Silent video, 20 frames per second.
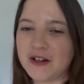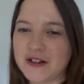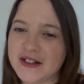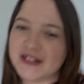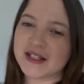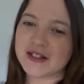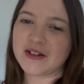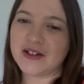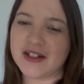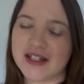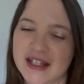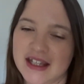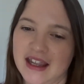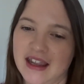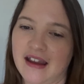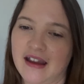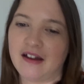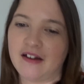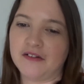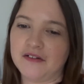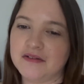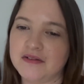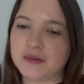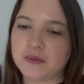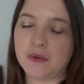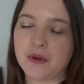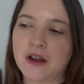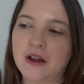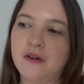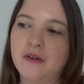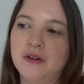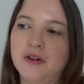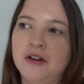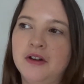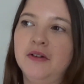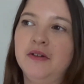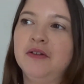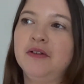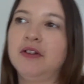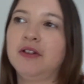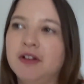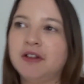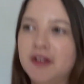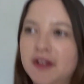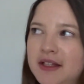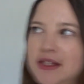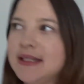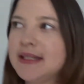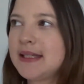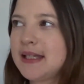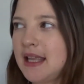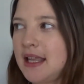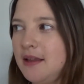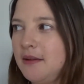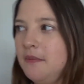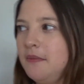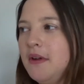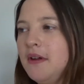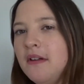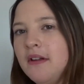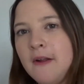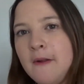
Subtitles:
it's good to get out as well and not look at the same